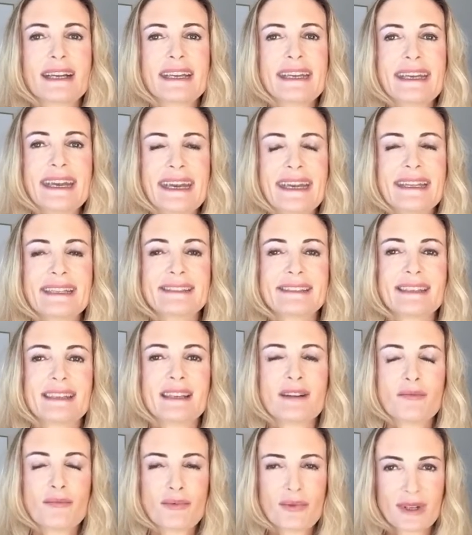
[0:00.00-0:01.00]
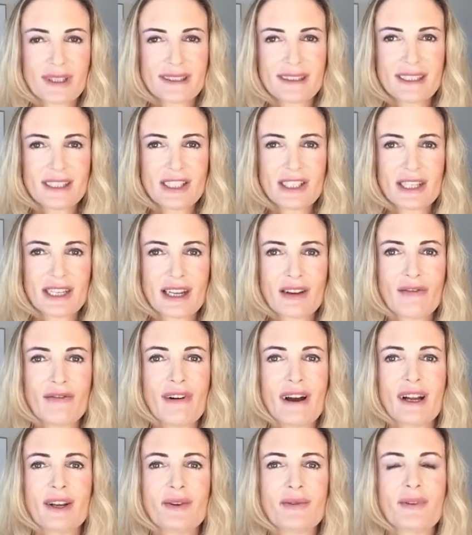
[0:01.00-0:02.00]
gains in precision and
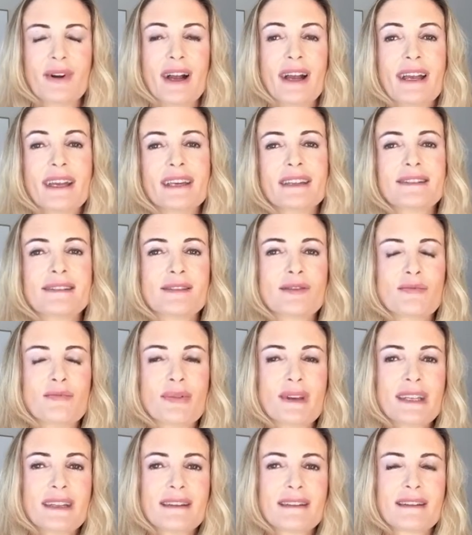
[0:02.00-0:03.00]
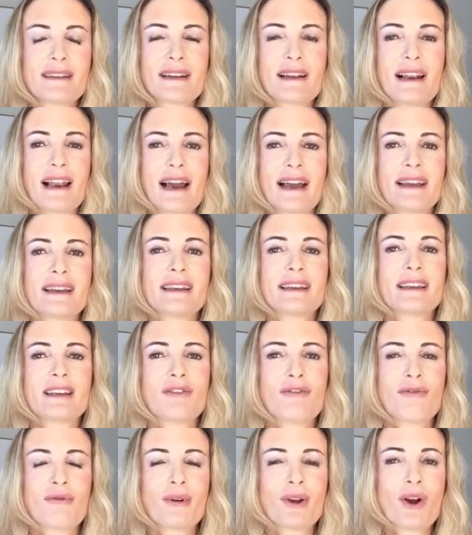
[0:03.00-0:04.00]
value. It's a bit like
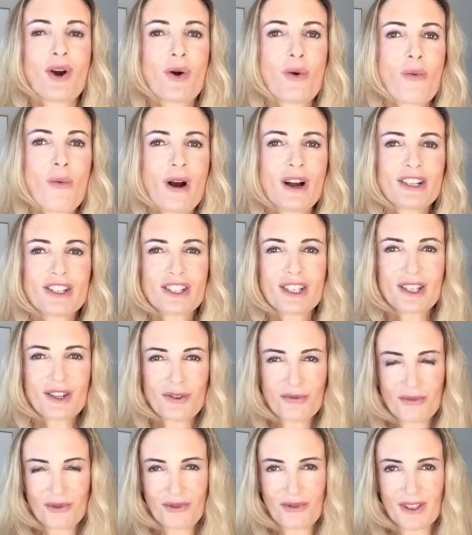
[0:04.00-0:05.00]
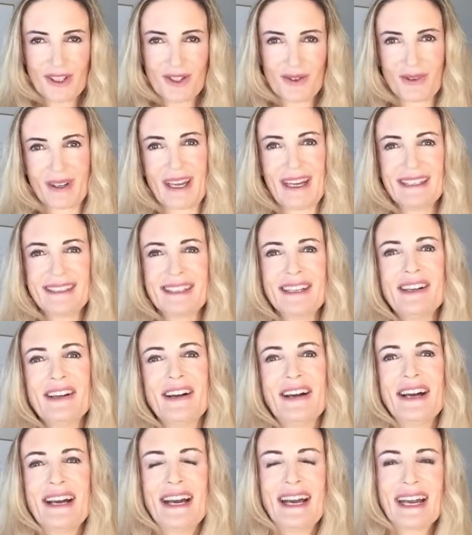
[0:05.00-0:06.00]
if we are watching a movie together,
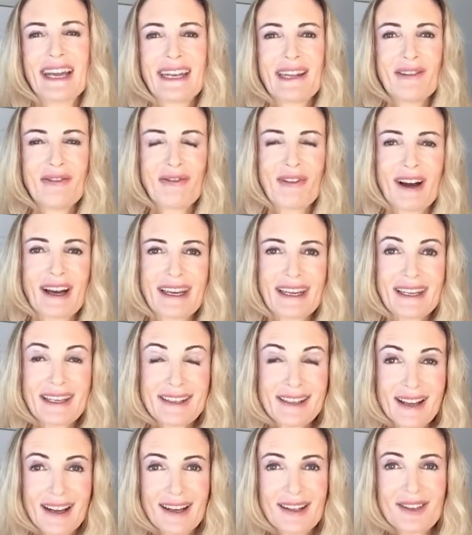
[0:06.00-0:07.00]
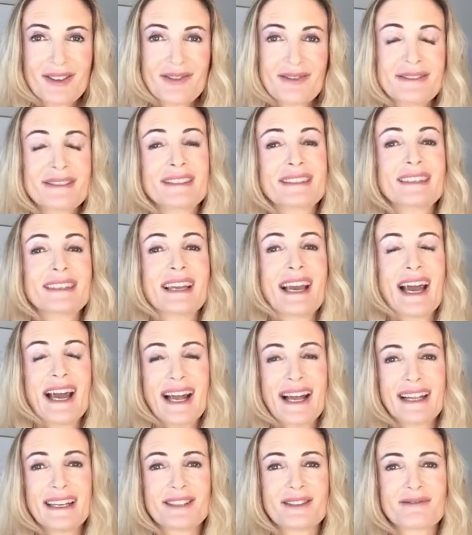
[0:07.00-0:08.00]
and if I tell you the
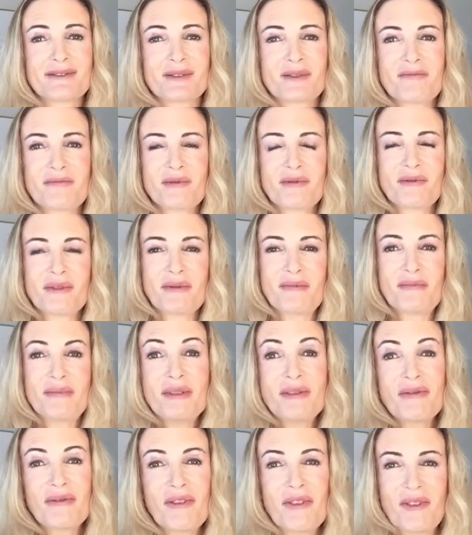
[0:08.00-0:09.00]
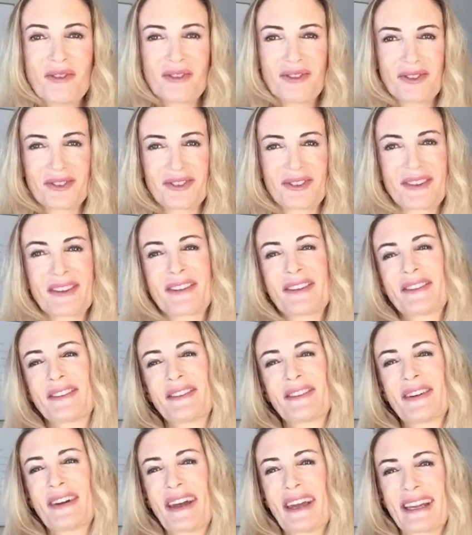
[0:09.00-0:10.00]
end of the movie before
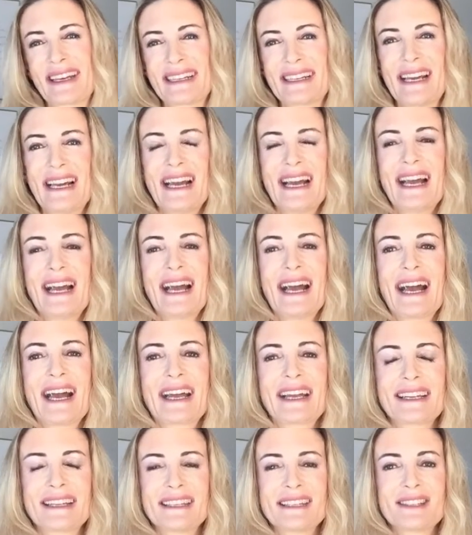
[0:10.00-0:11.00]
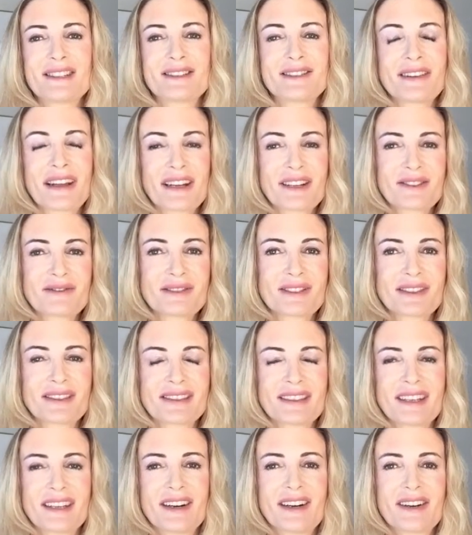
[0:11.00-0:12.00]
the end, and the end of the
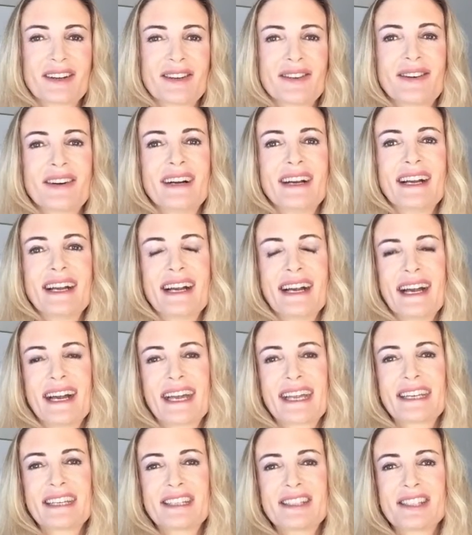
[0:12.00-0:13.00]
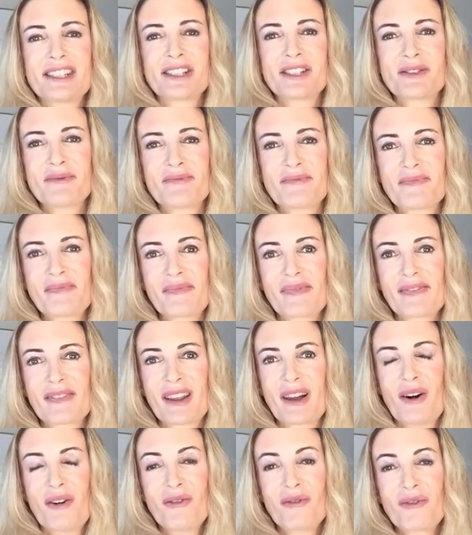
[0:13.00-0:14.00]
scenario. And
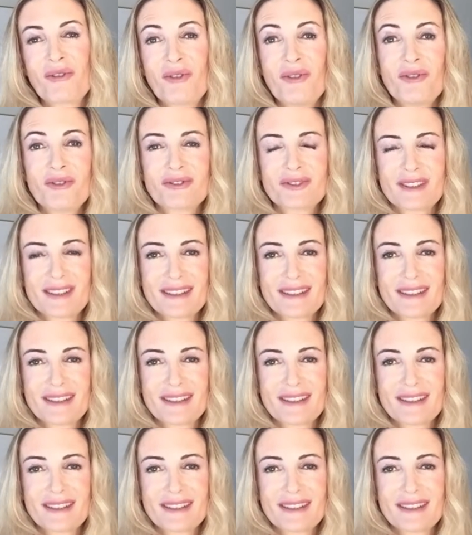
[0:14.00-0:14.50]
of course,